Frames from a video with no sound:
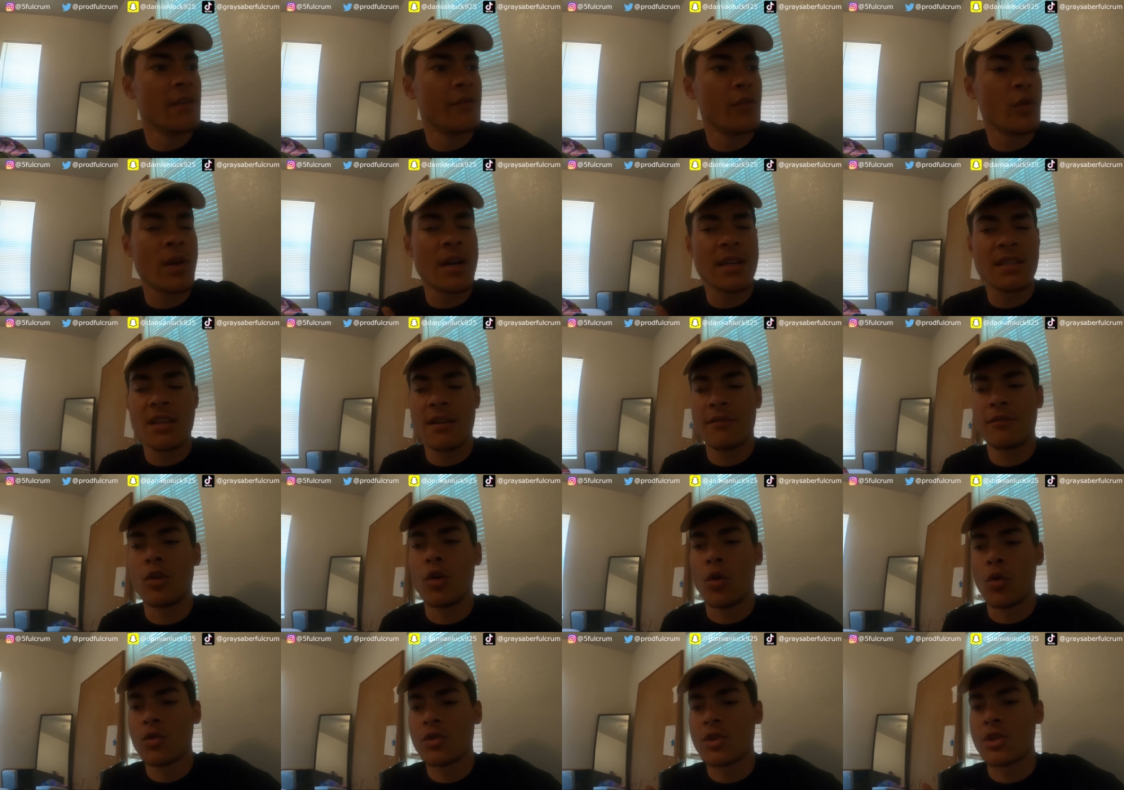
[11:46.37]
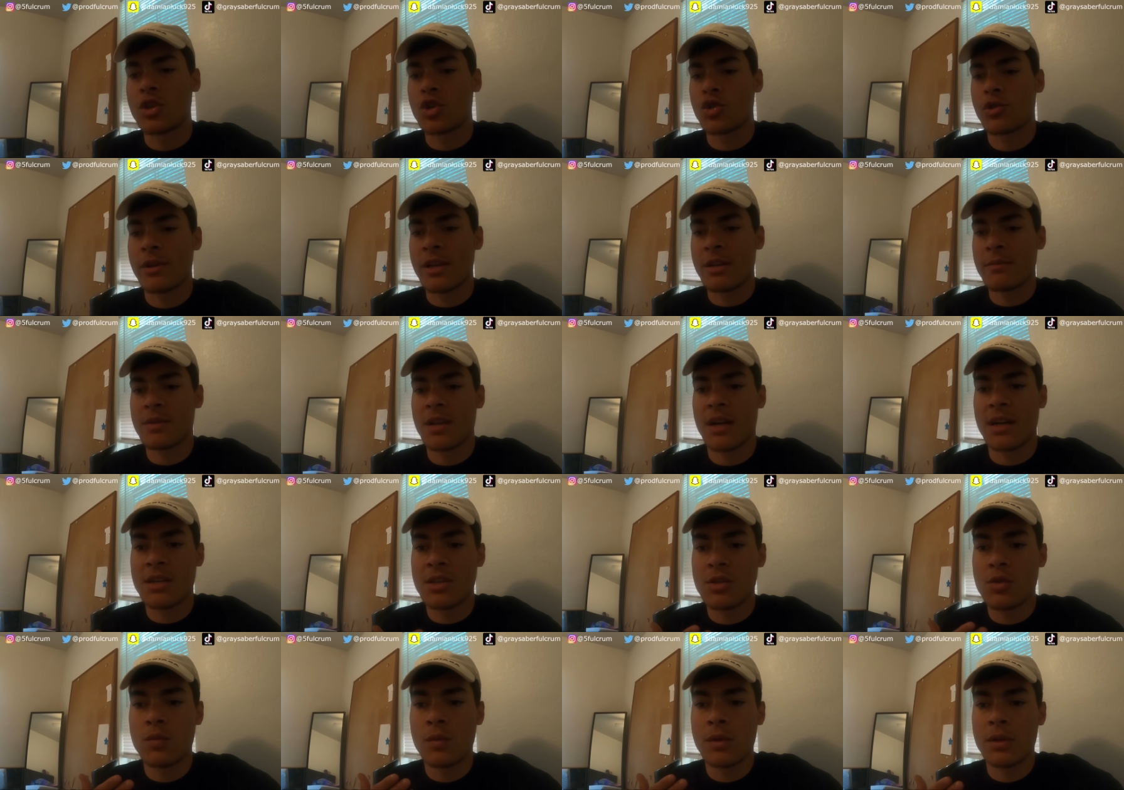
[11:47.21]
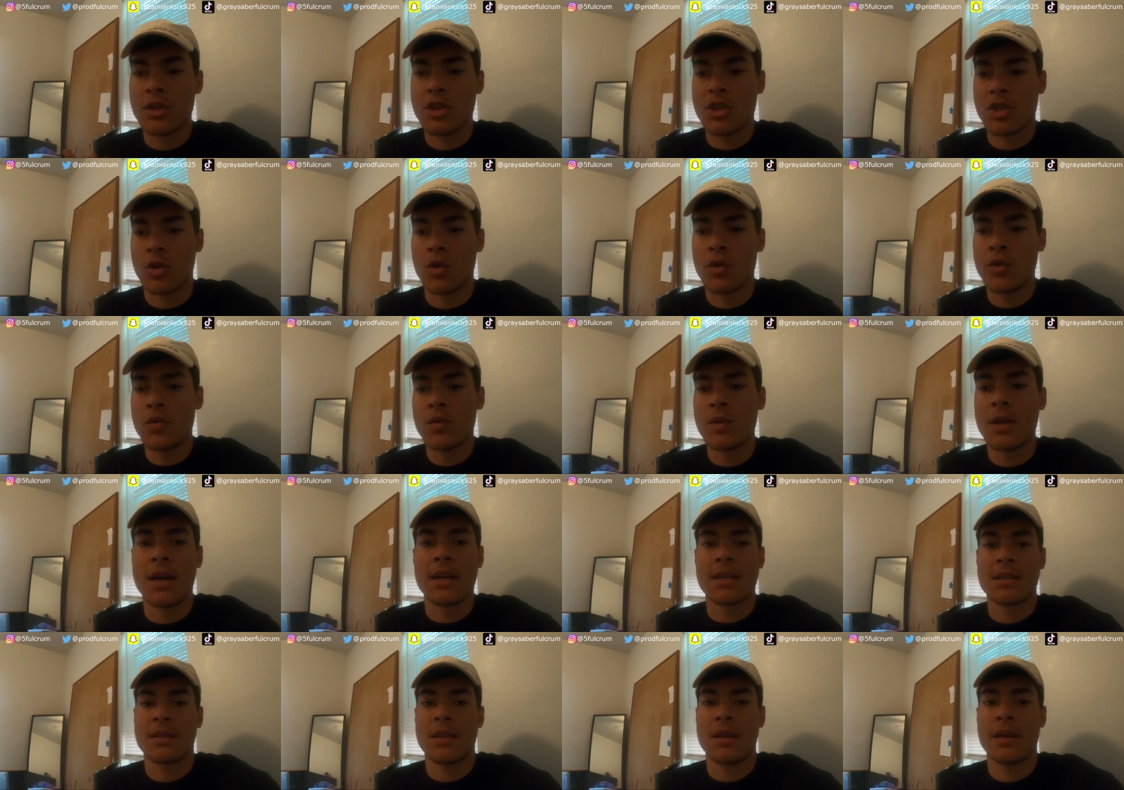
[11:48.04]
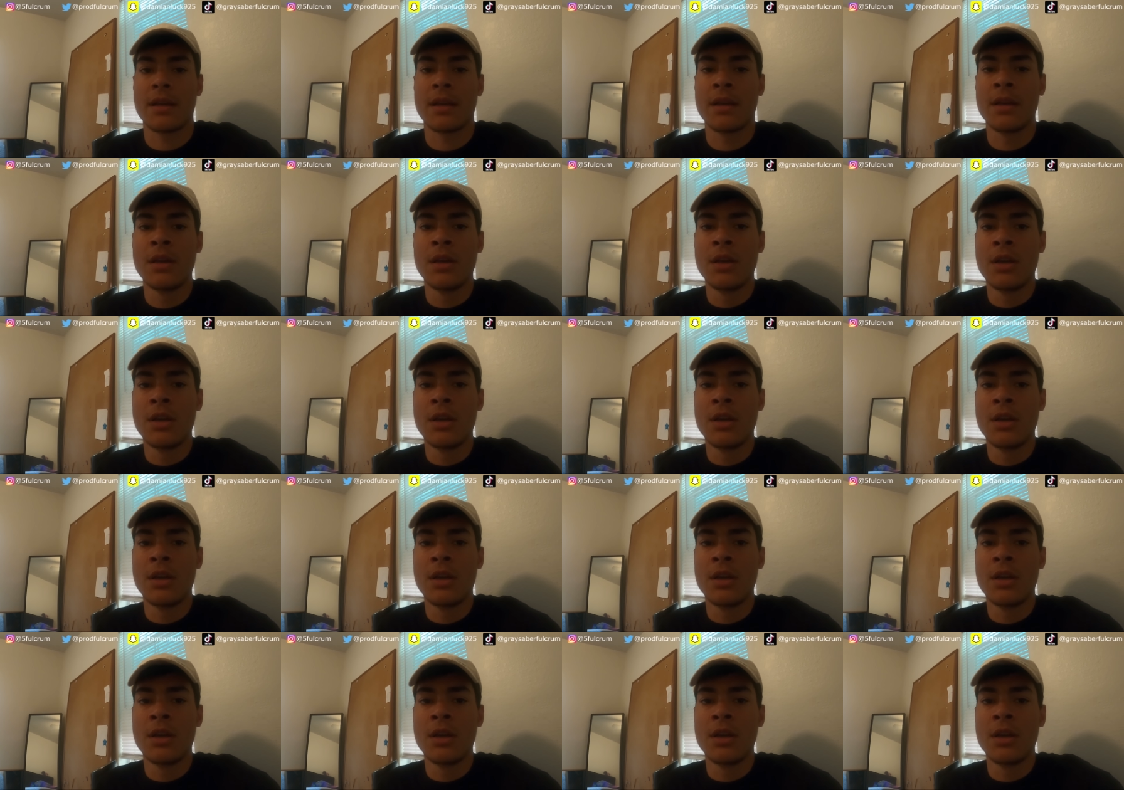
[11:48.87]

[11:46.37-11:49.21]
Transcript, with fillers: If you guys have goals and dreams, I just want to show you guys, like,